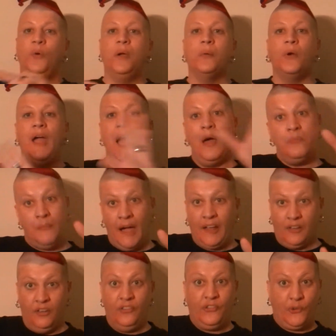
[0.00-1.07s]
we were at
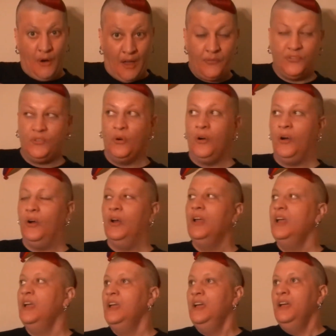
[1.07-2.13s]
Michael's craft store,
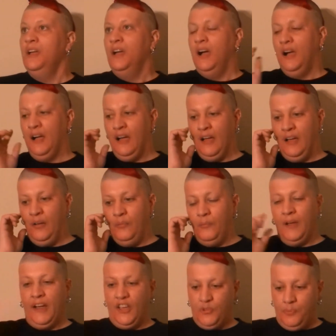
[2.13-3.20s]

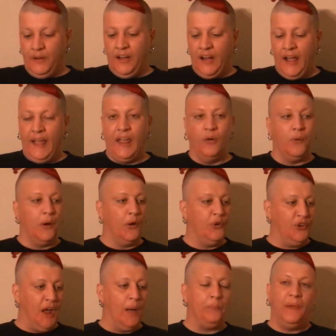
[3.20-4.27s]
my husband and I, and we were
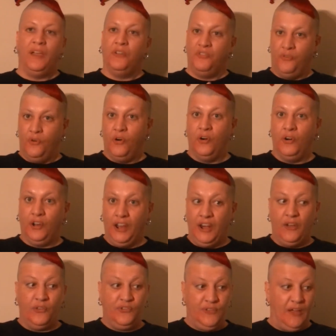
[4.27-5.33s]
shopping for, you
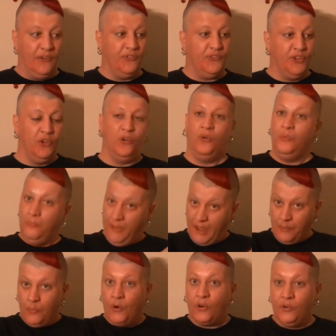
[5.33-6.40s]
know, stuff to
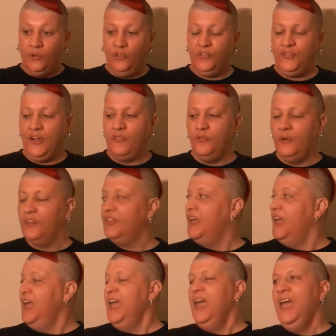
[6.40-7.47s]
make more cool stuff with.
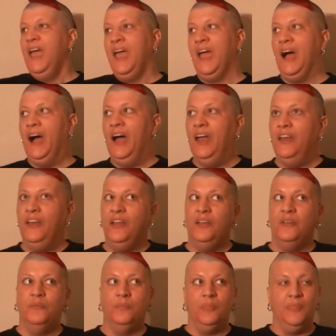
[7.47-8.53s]
And
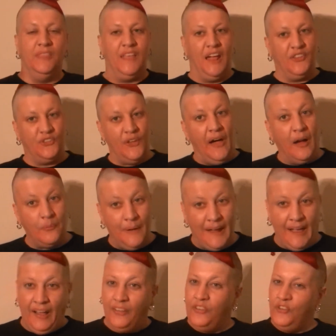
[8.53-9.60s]
that song by
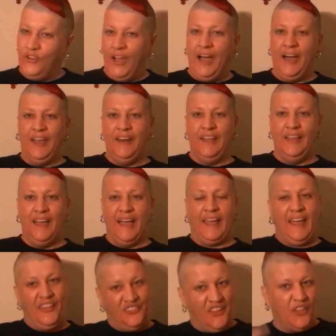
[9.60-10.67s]
Elton John, I
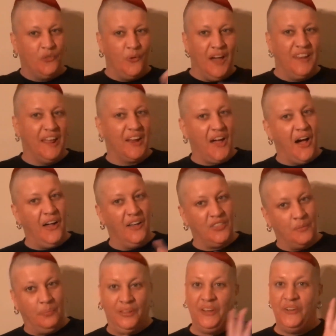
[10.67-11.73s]
guess that's why they call it the
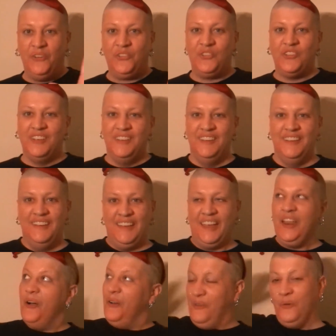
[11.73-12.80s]
blues, you
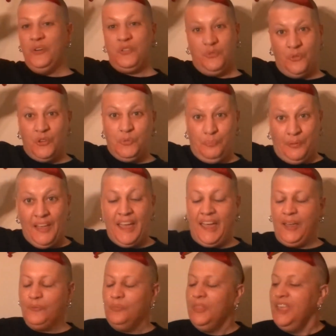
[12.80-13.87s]
know, it was
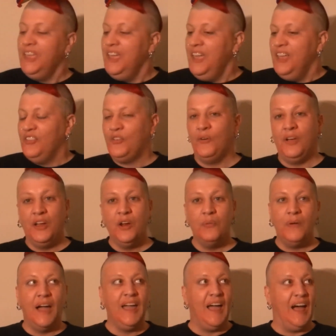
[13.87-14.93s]
playing. So here
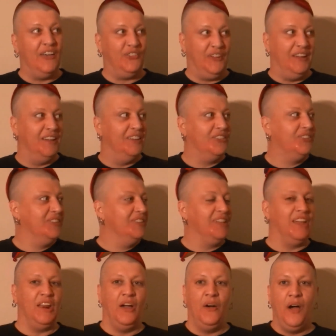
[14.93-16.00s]
my ass is,
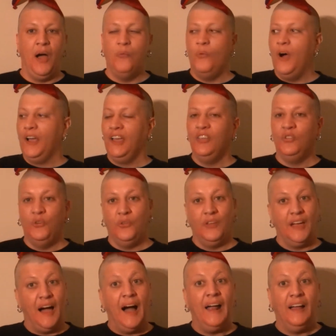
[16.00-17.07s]
you know, I'm walking through
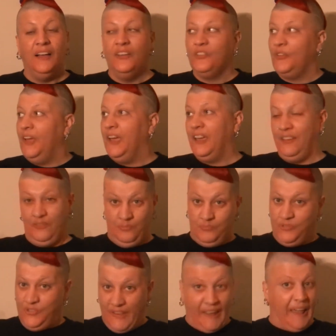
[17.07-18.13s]
the aisles like
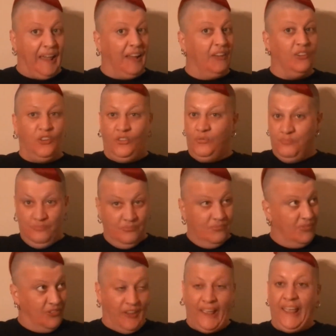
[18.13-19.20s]
just
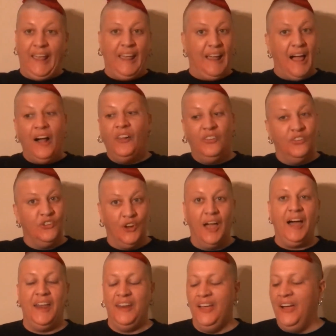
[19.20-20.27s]
singing Elton
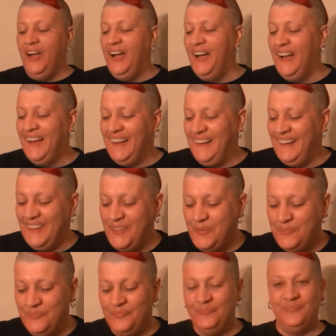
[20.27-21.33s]
John.
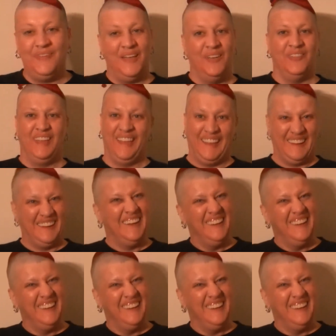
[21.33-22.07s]
I'm like,